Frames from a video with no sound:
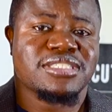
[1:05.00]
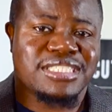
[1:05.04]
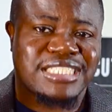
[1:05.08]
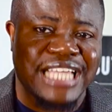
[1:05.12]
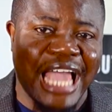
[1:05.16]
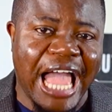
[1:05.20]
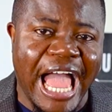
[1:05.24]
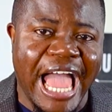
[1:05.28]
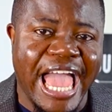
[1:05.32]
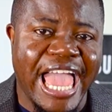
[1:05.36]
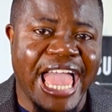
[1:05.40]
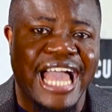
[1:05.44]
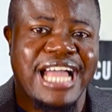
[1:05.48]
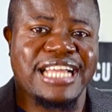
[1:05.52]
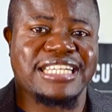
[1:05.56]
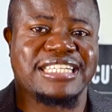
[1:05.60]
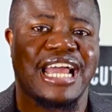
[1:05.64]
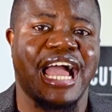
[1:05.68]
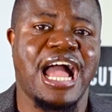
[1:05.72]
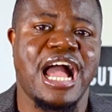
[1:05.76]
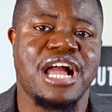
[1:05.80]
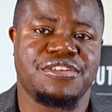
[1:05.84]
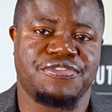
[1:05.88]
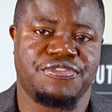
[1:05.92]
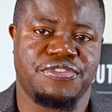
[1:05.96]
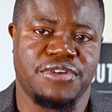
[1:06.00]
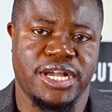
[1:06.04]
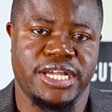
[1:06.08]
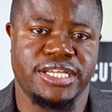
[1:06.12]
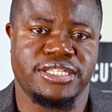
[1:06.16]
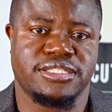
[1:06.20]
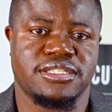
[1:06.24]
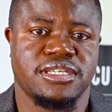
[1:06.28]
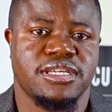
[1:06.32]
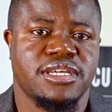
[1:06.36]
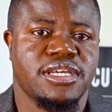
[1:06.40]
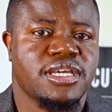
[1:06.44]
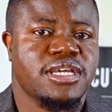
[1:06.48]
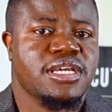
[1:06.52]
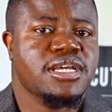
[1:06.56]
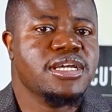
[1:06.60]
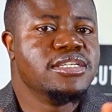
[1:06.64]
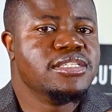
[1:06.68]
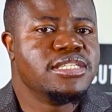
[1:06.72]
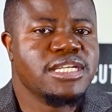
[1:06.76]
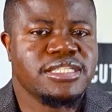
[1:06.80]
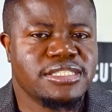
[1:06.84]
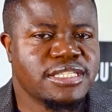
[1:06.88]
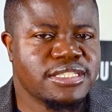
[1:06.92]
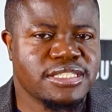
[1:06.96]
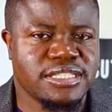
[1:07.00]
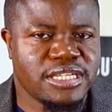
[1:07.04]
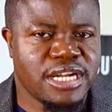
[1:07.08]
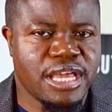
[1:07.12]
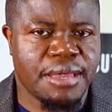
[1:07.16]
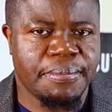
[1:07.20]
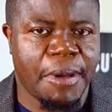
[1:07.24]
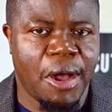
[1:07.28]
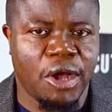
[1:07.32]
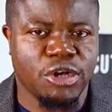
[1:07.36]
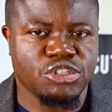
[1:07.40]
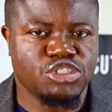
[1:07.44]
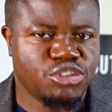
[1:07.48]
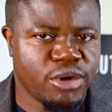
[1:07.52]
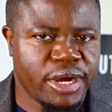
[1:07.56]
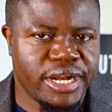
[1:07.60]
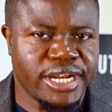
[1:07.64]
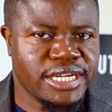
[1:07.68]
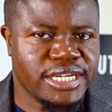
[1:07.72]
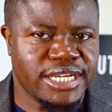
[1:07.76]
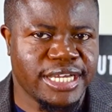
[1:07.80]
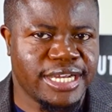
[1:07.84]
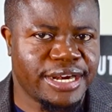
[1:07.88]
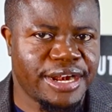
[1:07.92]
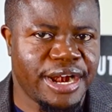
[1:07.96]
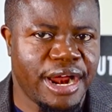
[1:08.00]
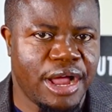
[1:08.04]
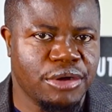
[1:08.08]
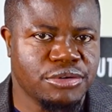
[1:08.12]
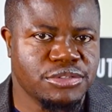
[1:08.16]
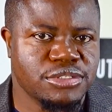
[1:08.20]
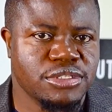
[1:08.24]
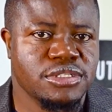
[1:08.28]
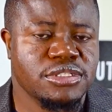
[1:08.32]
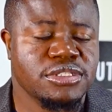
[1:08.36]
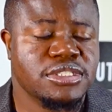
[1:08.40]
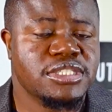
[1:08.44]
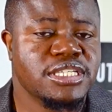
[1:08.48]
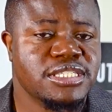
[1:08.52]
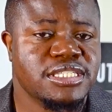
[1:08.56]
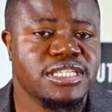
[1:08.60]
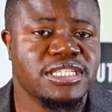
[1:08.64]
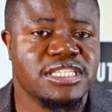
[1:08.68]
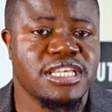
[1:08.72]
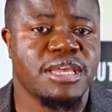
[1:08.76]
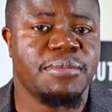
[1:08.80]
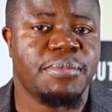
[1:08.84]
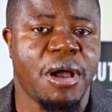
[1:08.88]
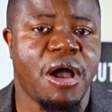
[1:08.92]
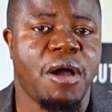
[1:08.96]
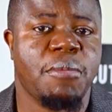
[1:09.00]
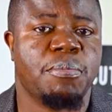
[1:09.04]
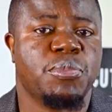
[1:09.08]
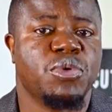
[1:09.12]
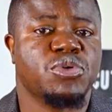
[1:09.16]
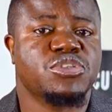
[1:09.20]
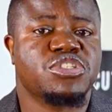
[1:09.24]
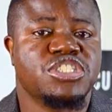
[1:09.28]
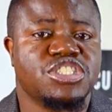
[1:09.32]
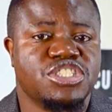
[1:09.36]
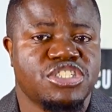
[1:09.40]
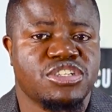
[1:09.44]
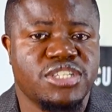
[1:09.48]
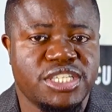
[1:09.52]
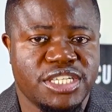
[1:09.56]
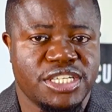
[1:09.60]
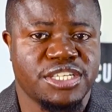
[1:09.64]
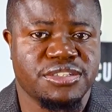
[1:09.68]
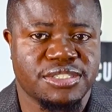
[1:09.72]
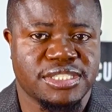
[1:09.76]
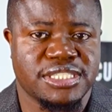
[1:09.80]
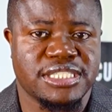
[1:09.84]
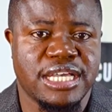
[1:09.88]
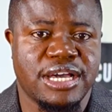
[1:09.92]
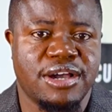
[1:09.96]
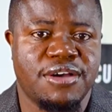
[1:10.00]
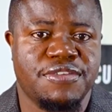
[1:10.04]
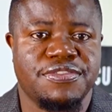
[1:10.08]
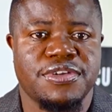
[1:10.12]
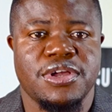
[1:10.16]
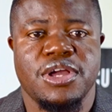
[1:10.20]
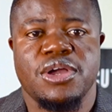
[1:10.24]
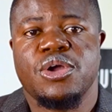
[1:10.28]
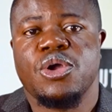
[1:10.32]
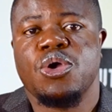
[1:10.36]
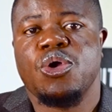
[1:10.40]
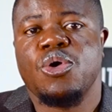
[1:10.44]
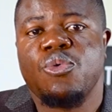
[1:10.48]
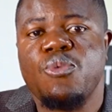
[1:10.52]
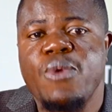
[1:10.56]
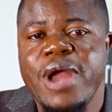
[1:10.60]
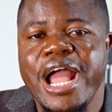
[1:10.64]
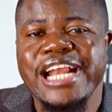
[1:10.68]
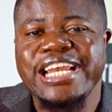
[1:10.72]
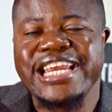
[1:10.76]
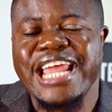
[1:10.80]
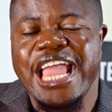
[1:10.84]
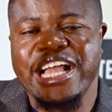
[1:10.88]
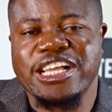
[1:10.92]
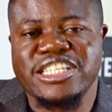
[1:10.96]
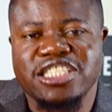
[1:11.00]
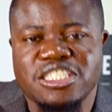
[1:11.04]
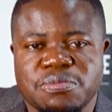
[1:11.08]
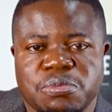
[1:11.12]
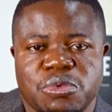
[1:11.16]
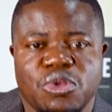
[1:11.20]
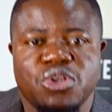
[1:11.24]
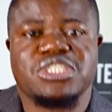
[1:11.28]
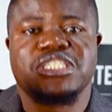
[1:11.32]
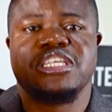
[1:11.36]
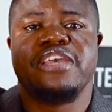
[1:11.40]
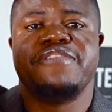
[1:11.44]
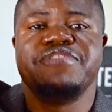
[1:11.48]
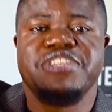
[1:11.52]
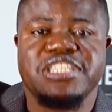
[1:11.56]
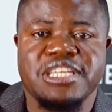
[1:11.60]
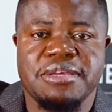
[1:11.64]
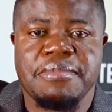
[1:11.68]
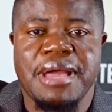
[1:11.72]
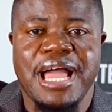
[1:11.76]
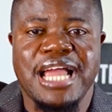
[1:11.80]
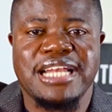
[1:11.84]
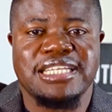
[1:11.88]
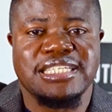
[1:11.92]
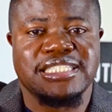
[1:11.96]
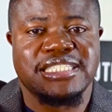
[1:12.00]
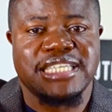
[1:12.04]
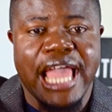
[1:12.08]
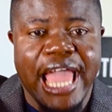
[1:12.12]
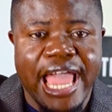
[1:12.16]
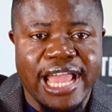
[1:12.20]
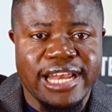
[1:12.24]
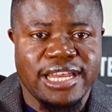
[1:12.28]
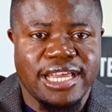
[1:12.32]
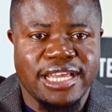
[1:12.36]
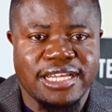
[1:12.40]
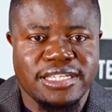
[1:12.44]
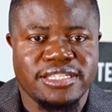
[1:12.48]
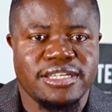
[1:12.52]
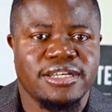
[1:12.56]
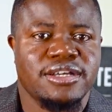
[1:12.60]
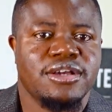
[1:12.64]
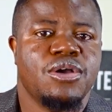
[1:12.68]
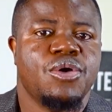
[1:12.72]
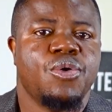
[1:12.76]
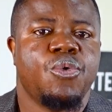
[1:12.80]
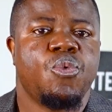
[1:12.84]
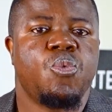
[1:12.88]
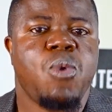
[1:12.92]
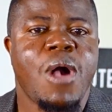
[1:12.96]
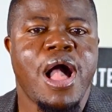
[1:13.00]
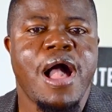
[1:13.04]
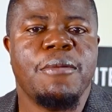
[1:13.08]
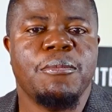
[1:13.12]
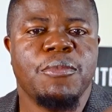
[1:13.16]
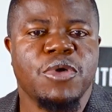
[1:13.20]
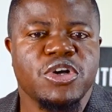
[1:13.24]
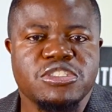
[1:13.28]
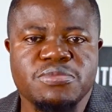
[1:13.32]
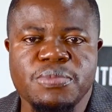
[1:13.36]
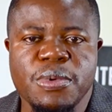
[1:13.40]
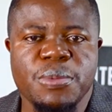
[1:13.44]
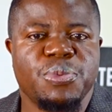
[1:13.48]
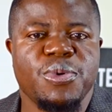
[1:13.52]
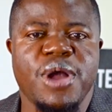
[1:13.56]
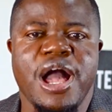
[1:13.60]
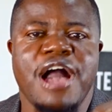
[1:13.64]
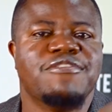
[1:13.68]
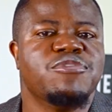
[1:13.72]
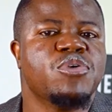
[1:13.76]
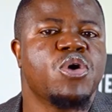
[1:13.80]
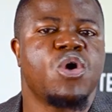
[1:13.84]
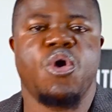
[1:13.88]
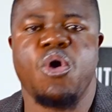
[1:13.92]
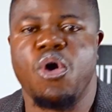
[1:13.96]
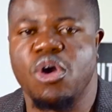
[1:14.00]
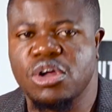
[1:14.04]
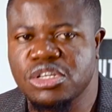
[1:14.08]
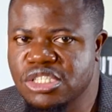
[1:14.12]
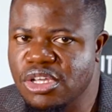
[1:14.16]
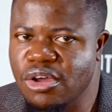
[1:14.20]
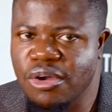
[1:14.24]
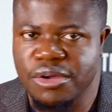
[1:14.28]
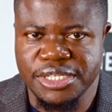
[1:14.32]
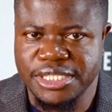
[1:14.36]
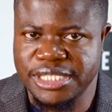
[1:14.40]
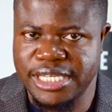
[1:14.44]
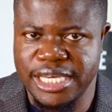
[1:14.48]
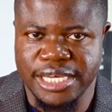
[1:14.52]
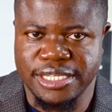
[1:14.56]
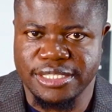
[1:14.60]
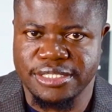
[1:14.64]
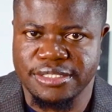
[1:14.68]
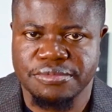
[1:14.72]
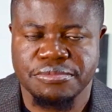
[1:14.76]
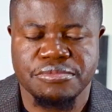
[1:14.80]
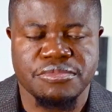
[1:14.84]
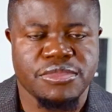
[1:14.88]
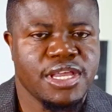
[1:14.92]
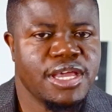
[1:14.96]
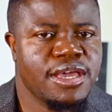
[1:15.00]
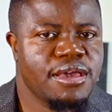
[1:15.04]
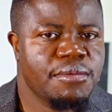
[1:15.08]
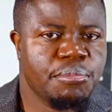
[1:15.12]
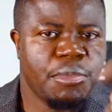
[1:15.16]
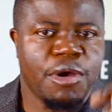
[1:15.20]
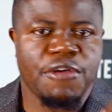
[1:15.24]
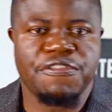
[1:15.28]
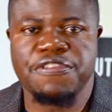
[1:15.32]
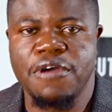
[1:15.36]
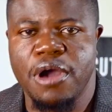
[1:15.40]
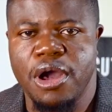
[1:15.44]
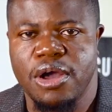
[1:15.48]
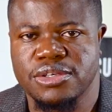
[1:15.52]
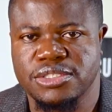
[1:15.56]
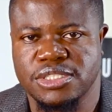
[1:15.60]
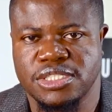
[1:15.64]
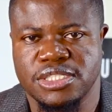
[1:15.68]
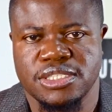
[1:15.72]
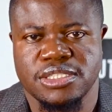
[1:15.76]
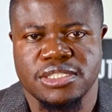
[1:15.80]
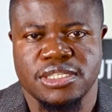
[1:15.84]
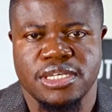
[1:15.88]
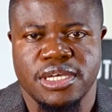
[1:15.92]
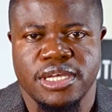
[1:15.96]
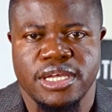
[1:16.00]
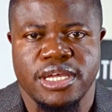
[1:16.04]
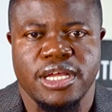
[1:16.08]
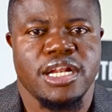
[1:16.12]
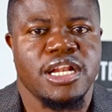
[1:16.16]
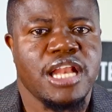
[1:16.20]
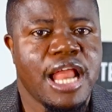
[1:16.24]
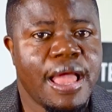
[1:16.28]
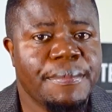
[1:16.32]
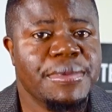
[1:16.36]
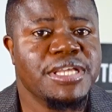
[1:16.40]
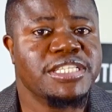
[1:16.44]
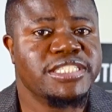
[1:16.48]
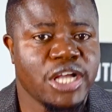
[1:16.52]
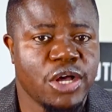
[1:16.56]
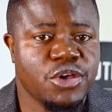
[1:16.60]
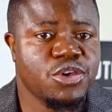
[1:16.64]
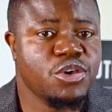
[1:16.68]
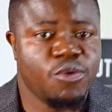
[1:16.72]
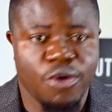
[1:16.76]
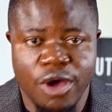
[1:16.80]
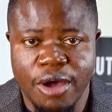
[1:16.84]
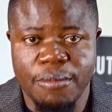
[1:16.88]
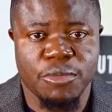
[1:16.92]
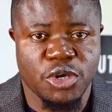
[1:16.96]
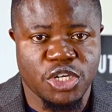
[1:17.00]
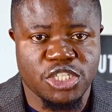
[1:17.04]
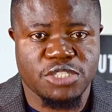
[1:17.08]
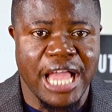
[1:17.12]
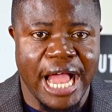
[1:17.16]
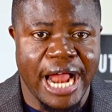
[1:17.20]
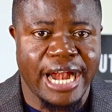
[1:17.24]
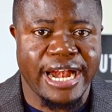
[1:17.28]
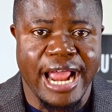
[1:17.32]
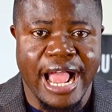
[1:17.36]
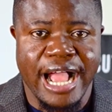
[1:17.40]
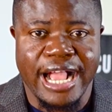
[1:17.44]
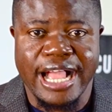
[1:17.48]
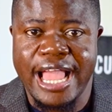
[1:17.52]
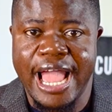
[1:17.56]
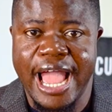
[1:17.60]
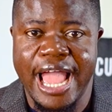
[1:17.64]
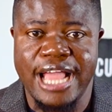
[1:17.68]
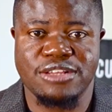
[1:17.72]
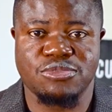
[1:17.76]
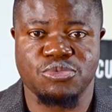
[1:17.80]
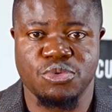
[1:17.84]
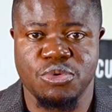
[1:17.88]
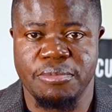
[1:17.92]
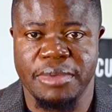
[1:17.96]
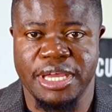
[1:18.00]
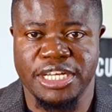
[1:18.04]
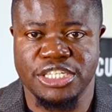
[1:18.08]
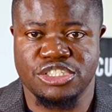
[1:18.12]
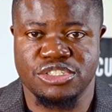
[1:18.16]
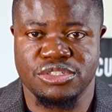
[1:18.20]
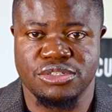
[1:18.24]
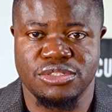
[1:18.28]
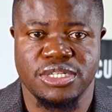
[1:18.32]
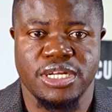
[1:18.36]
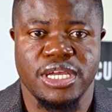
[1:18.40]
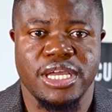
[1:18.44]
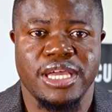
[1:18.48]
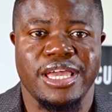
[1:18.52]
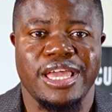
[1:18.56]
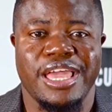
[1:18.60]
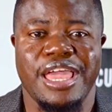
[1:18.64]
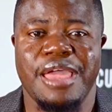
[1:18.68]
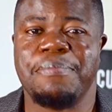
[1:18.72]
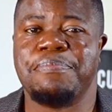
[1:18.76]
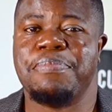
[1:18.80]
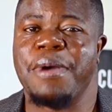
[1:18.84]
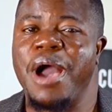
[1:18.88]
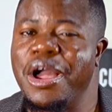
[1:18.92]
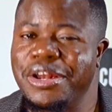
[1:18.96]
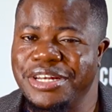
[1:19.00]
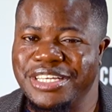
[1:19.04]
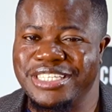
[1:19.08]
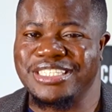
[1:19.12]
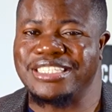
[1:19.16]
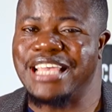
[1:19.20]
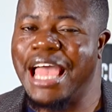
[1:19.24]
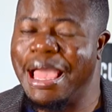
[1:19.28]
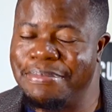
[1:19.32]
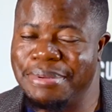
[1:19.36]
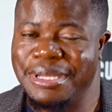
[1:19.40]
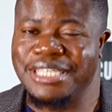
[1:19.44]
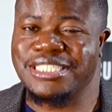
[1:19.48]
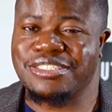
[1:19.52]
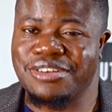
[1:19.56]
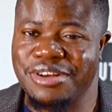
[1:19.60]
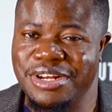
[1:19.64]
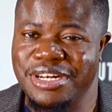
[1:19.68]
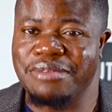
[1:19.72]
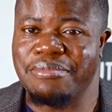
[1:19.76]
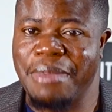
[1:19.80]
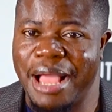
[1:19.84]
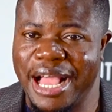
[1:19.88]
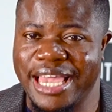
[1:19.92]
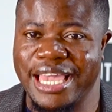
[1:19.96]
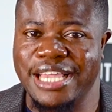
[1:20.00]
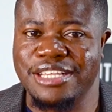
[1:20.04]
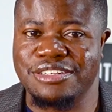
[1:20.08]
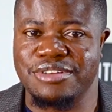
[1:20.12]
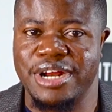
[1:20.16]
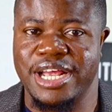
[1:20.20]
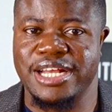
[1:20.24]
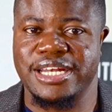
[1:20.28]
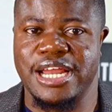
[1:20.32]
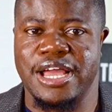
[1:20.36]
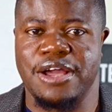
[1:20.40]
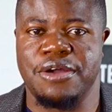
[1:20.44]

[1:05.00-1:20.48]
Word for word: tired advice. This isn't about joining the crowd. This is about positioning yourself where the explosive demand is headed while most people haven't caught on yet. But first, let me tell you what most career guides will mention about the cybersecurity market right